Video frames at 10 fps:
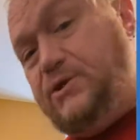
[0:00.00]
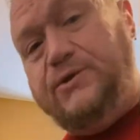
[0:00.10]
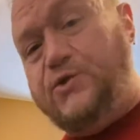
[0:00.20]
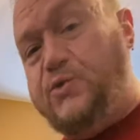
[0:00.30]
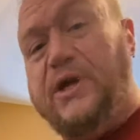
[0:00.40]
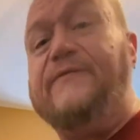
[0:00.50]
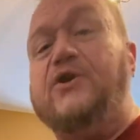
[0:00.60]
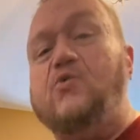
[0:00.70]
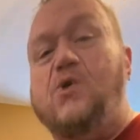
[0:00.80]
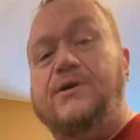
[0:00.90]
use whatever
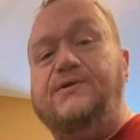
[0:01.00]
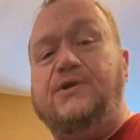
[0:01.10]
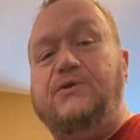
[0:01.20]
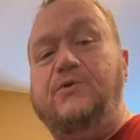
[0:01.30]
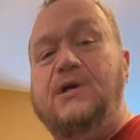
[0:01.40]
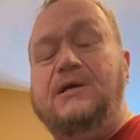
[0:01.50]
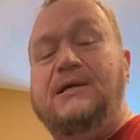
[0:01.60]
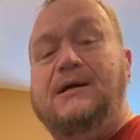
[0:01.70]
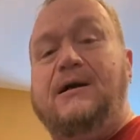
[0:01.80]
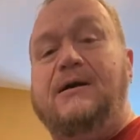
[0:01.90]
you want to.
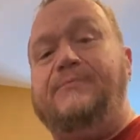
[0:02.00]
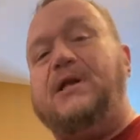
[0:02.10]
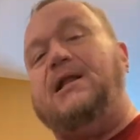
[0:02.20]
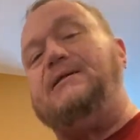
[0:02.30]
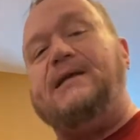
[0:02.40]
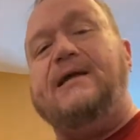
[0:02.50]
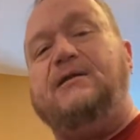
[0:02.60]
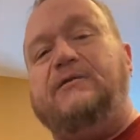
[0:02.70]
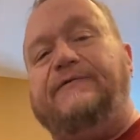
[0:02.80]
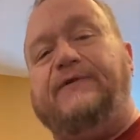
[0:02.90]
But I like to add a
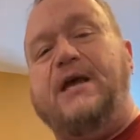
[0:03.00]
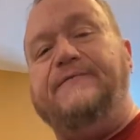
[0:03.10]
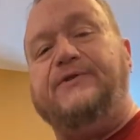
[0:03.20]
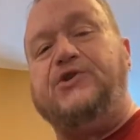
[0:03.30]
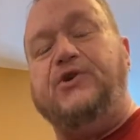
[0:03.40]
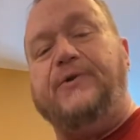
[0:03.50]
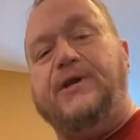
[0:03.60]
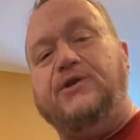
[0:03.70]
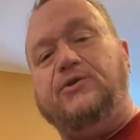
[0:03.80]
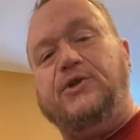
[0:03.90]
little flavor to it.
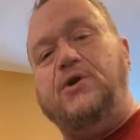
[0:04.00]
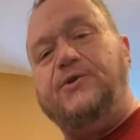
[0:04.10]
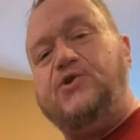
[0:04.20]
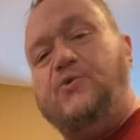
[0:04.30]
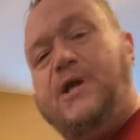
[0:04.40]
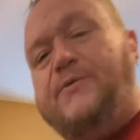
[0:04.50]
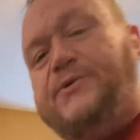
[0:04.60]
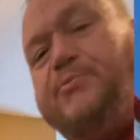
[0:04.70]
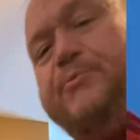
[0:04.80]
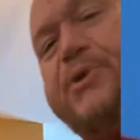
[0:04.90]
And you'll notice when I was
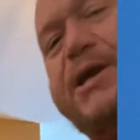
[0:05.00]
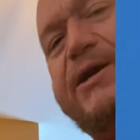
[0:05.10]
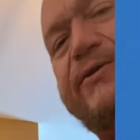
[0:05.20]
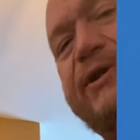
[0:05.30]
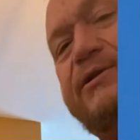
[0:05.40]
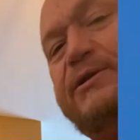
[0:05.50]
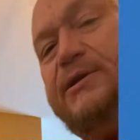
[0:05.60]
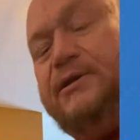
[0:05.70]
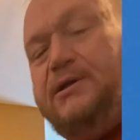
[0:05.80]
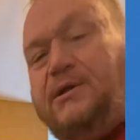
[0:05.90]
preparing
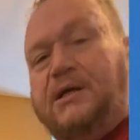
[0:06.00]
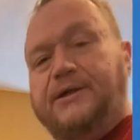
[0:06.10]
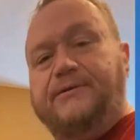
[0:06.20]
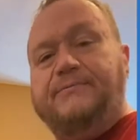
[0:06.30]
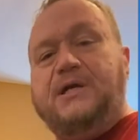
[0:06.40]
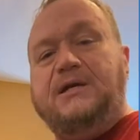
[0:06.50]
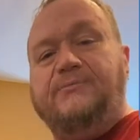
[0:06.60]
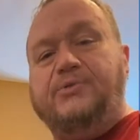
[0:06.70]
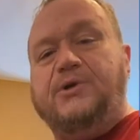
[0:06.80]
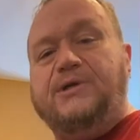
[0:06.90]
the meat
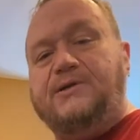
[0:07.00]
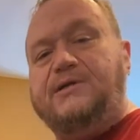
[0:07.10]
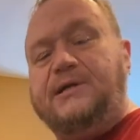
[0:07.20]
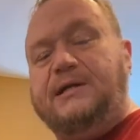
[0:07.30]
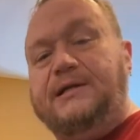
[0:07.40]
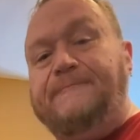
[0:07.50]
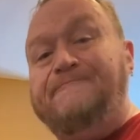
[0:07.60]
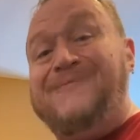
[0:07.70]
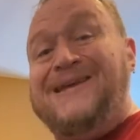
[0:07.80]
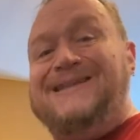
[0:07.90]
and put it in the skillet
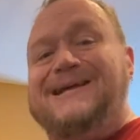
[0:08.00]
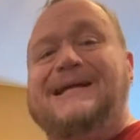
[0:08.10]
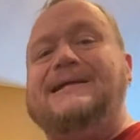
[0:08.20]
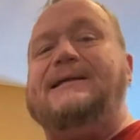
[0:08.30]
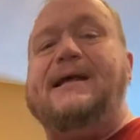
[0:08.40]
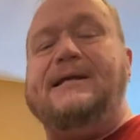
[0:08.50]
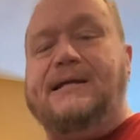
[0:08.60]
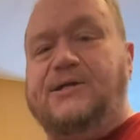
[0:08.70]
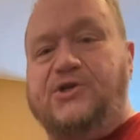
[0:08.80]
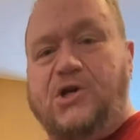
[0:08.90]
that I didn't add
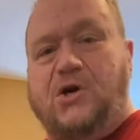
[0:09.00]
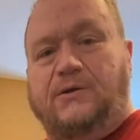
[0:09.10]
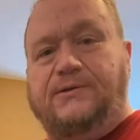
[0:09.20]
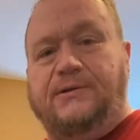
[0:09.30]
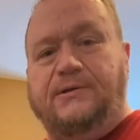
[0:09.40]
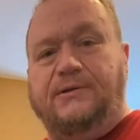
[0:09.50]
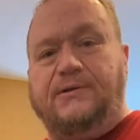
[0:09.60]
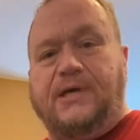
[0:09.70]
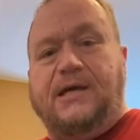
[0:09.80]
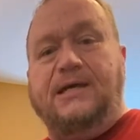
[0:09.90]
any salt,
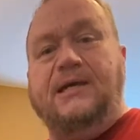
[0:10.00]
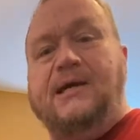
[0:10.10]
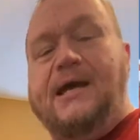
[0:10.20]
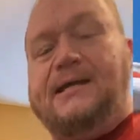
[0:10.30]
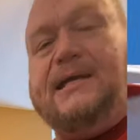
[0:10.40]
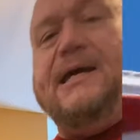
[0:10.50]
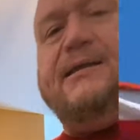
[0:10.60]
okay? And again,